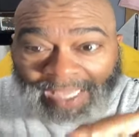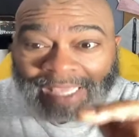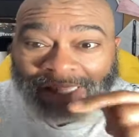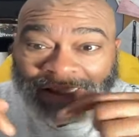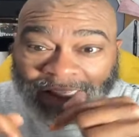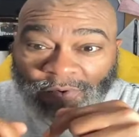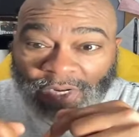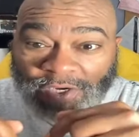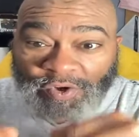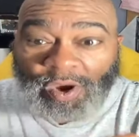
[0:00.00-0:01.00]
And then what
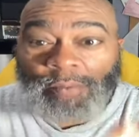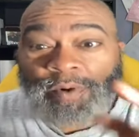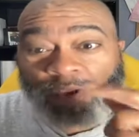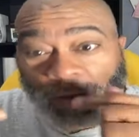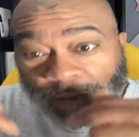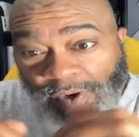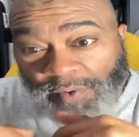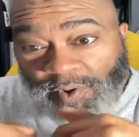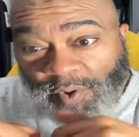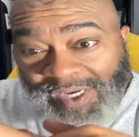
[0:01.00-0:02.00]
I do, I'll bring your prayer
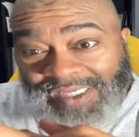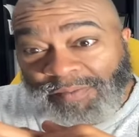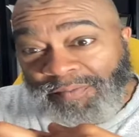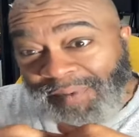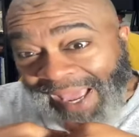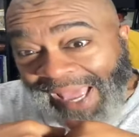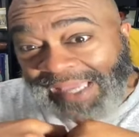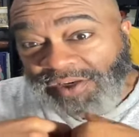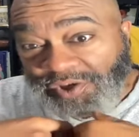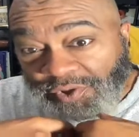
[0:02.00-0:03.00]
request back
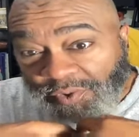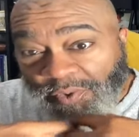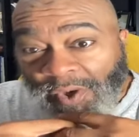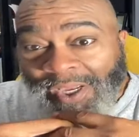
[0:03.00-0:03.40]
to